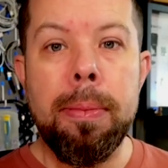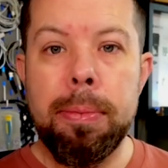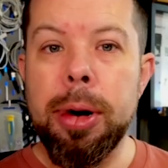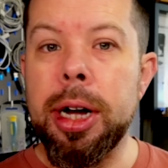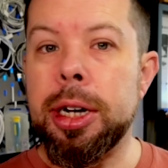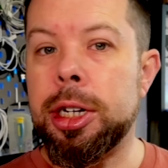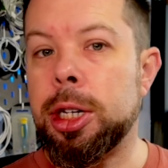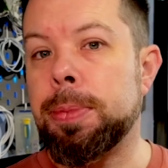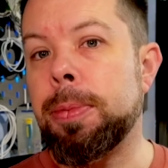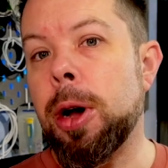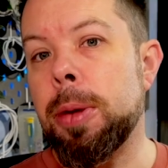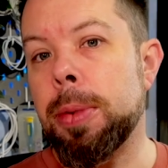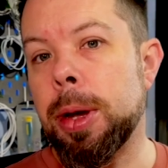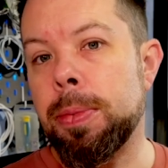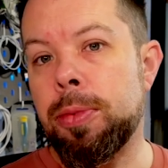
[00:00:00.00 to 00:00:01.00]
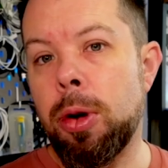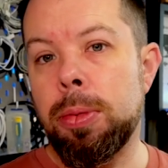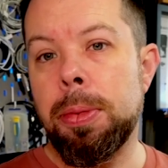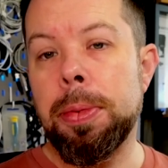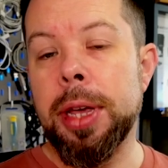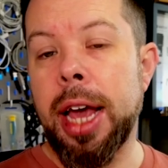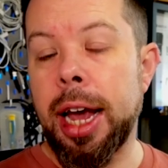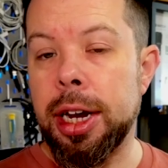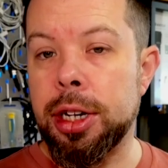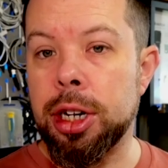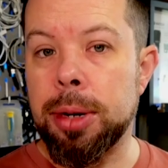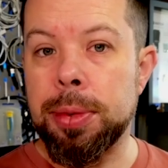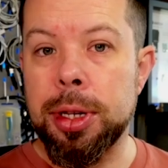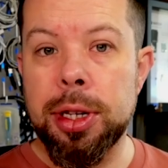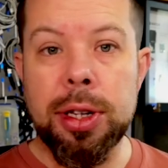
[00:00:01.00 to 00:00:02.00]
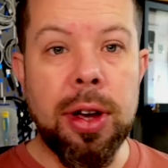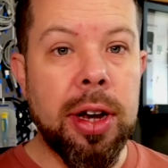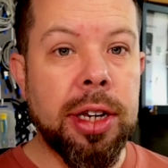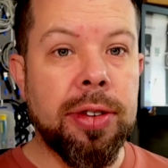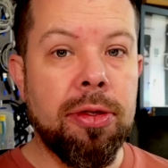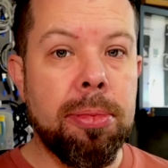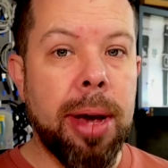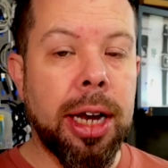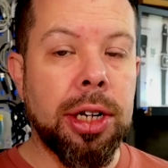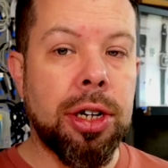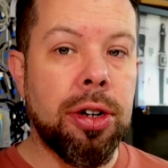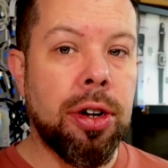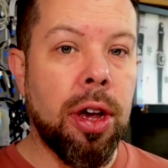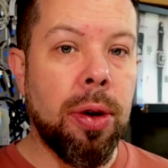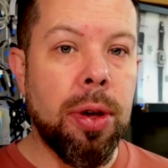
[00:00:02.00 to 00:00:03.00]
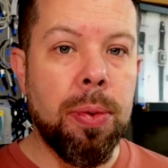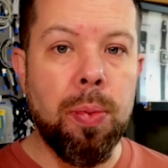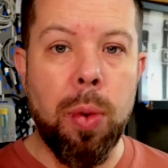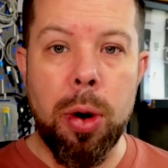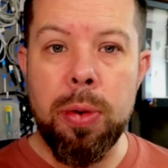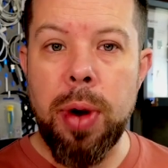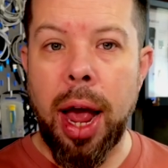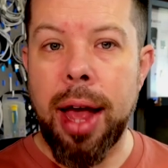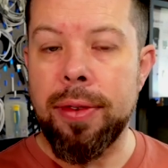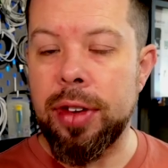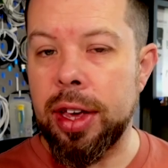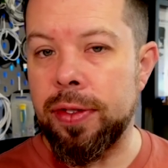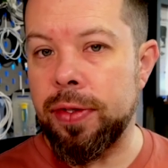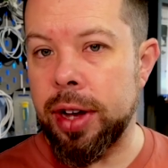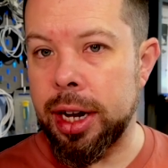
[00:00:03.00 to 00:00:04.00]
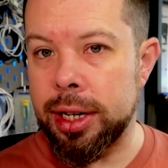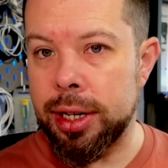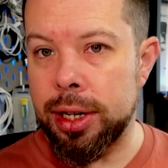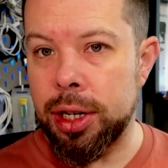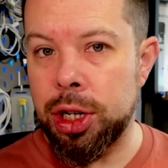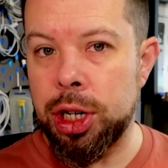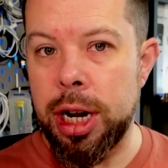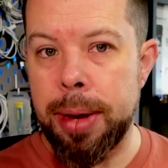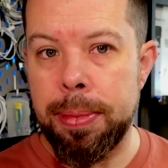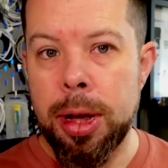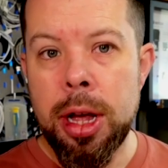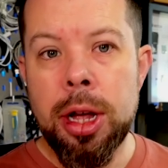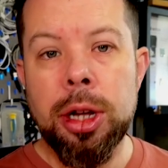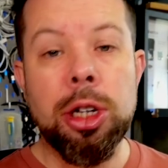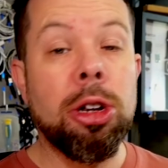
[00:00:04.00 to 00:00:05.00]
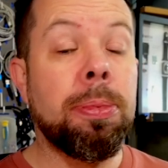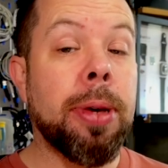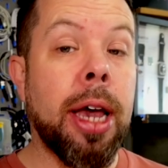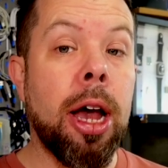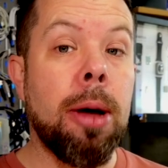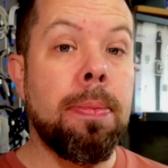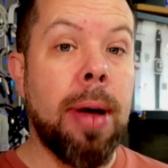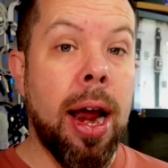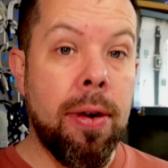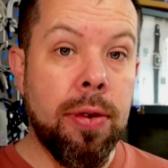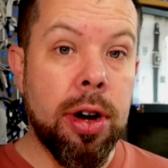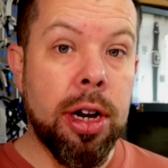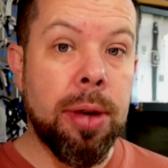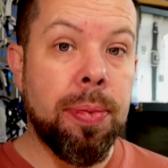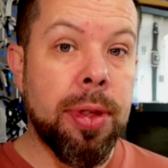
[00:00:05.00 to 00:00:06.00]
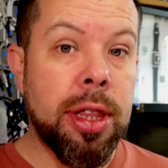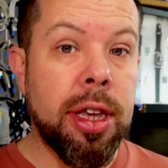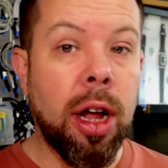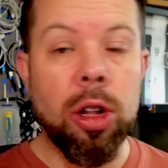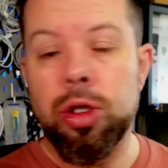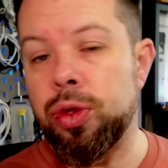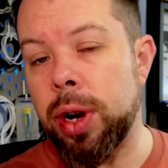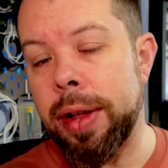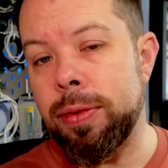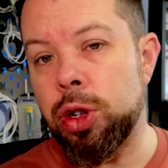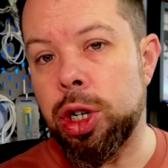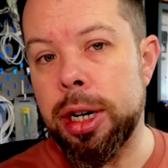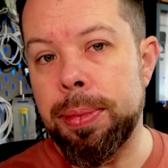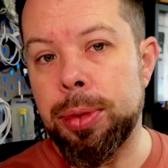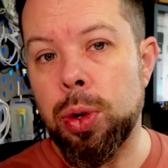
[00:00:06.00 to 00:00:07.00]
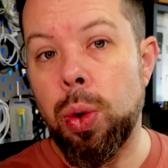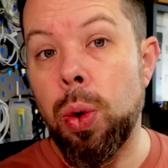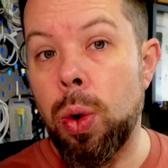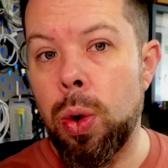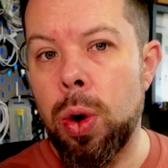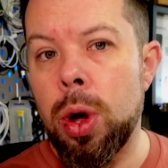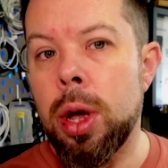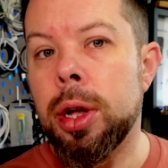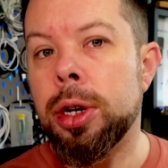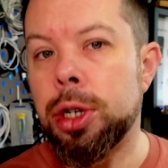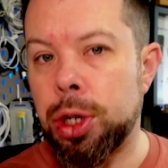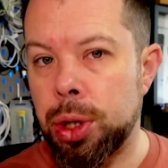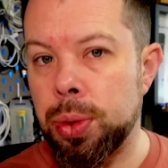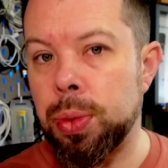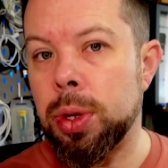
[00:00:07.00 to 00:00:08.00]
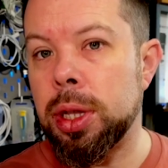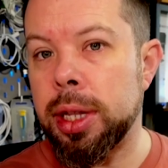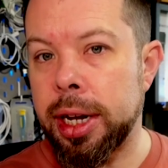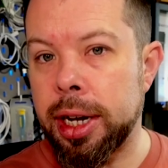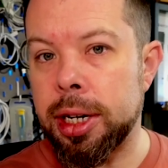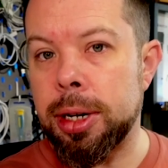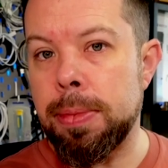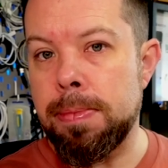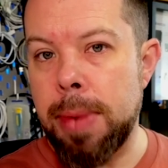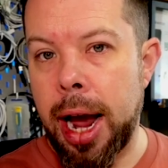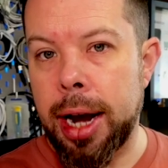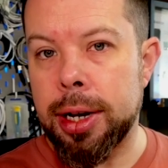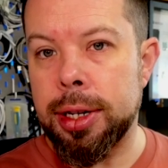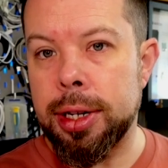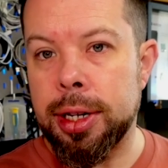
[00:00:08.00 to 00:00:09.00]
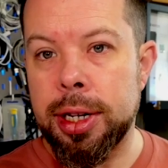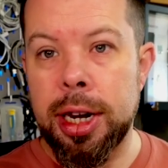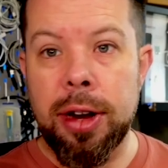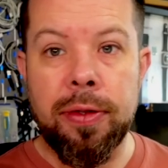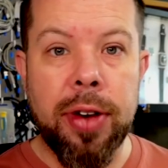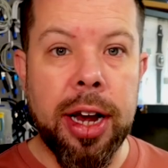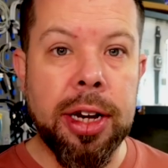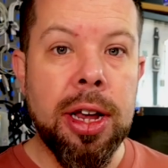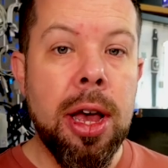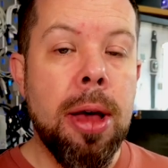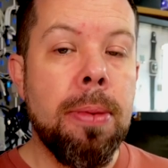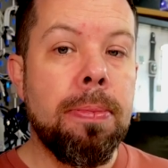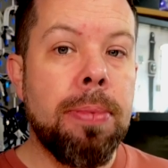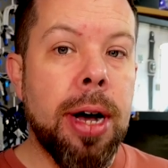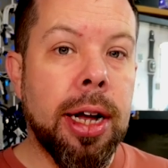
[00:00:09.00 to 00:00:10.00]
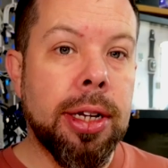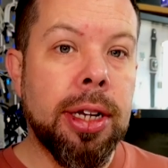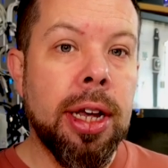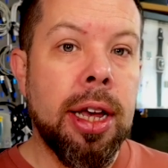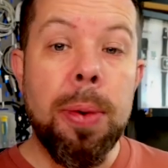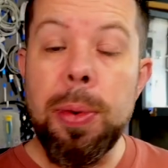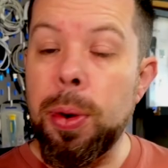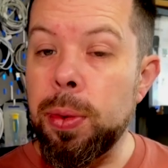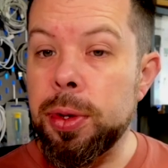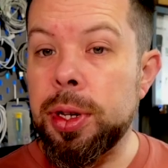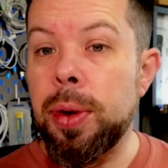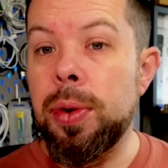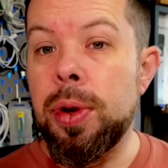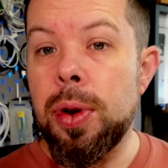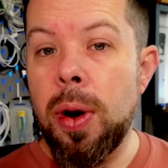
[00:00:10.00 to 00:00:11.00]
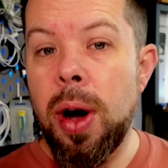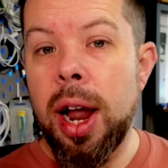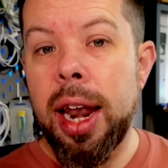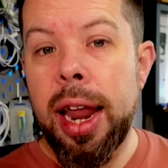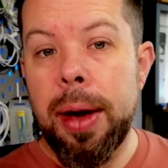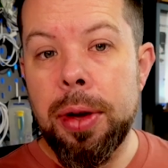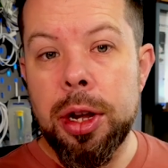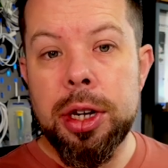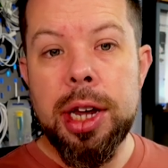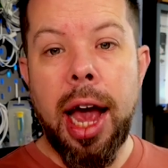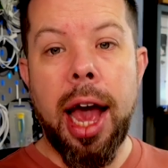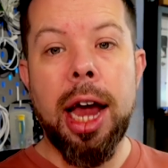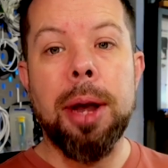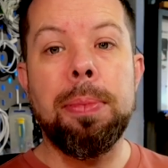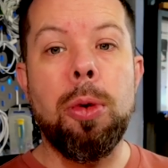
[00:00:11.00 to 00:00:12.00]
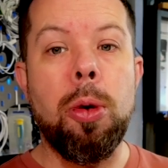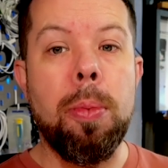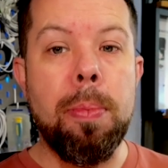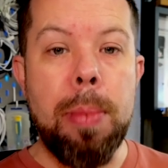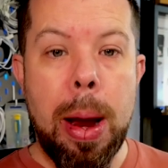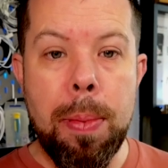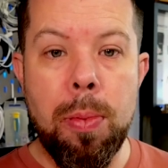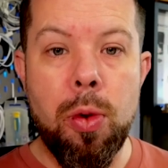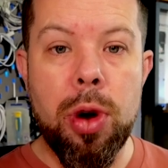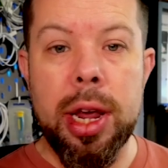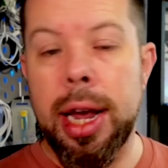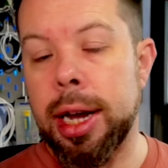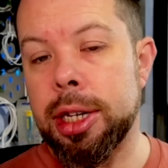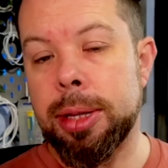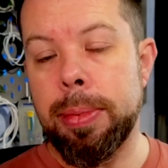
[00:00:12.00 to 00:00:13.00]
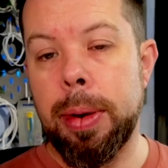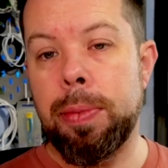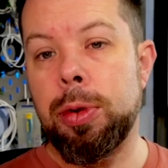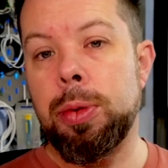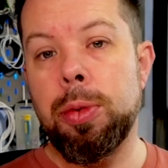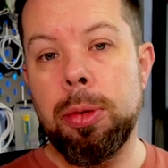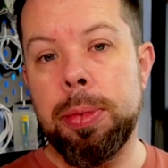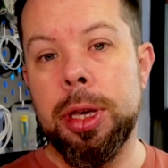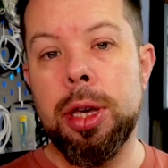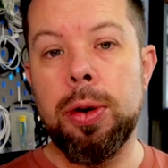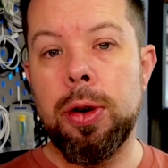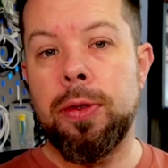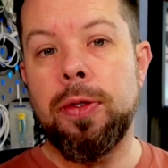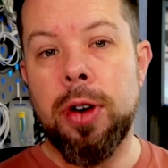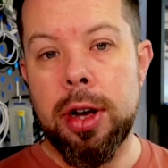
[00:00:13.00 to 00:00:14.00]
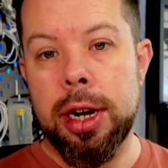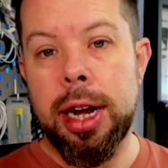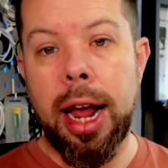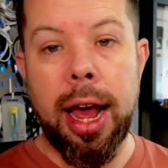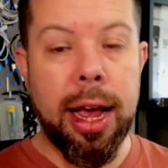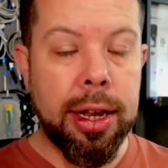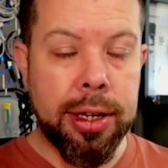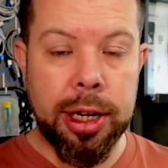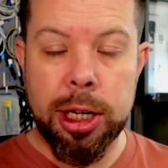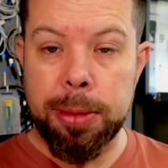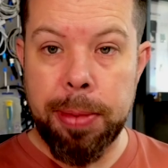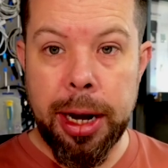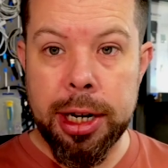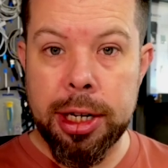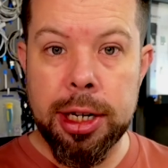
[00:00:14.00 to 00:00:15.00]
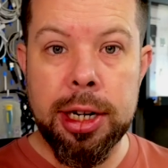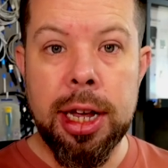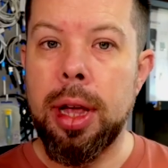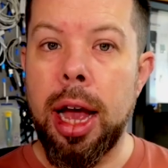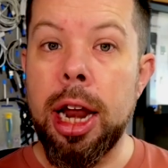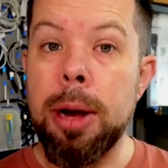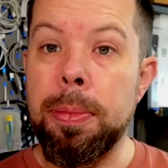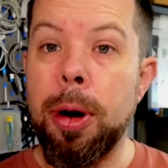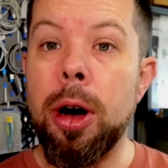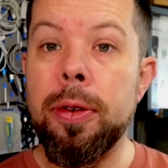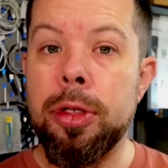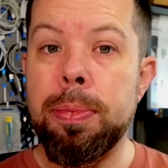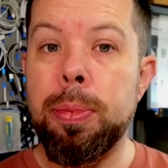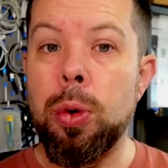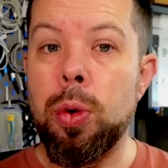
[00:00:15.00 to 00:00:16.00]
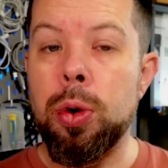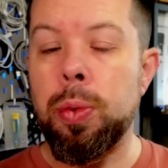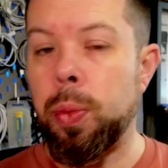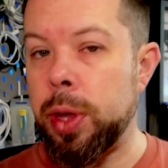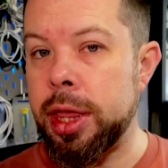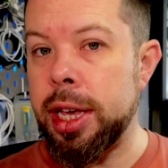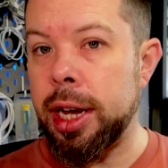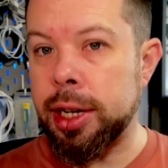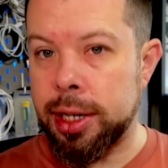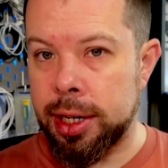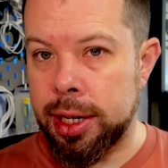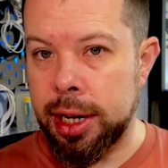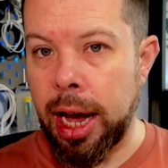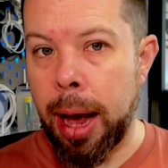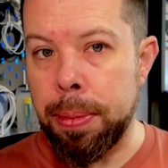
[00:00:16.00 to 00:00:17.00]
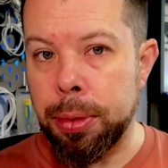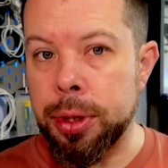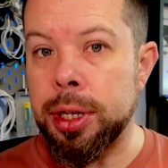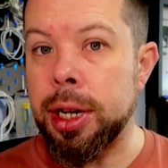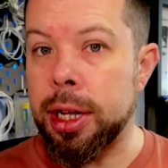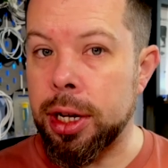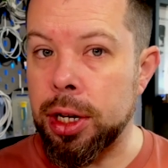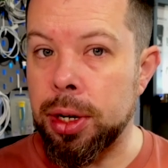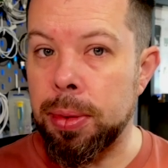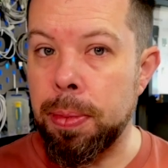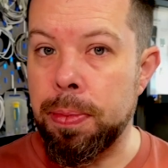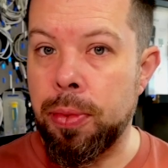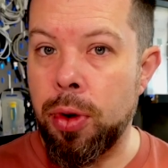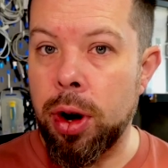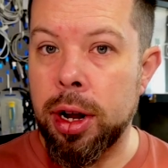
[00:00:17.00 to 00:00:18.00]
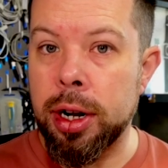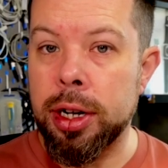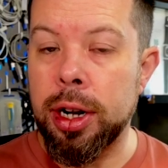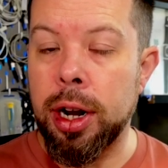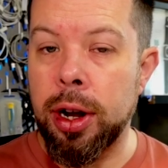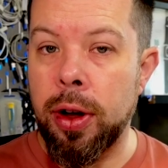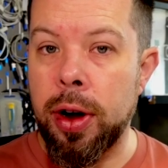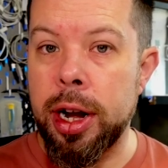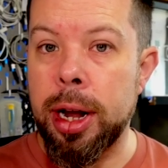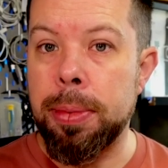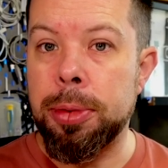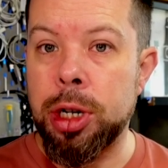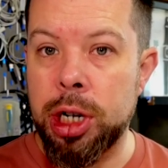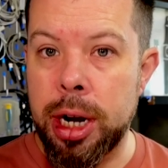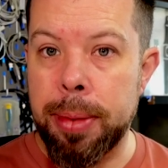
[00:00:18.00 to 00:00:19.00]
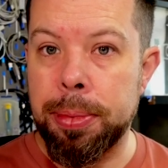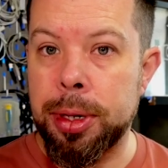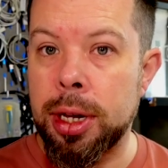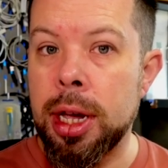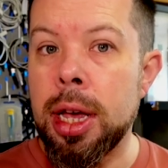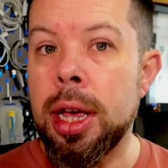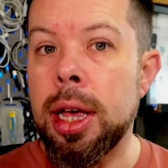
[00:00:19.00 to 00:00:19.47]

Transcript: but despite being probably eight times the size of a Mac Studio, it won't have a faster chip, topping out apparently with the ultra level chips or dual linked maxes in effect, but it will also not allow you to add more memory as the memory will be unified as expected and a part of the board with the existing Apple Silicon product lineup chips.